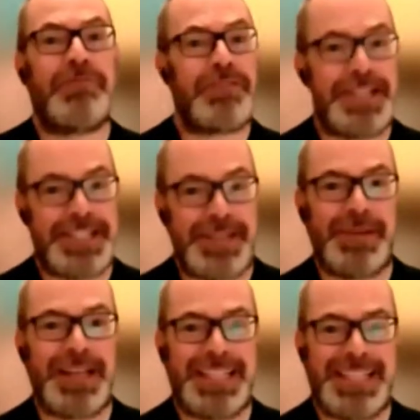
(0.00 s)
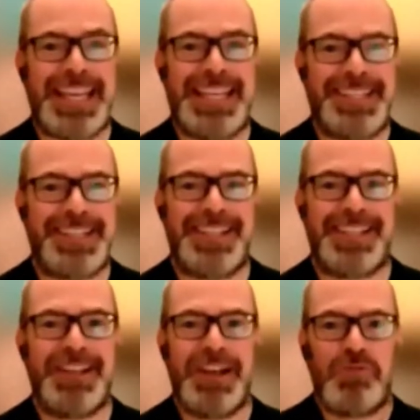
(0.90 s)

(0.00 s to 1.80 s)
very similar data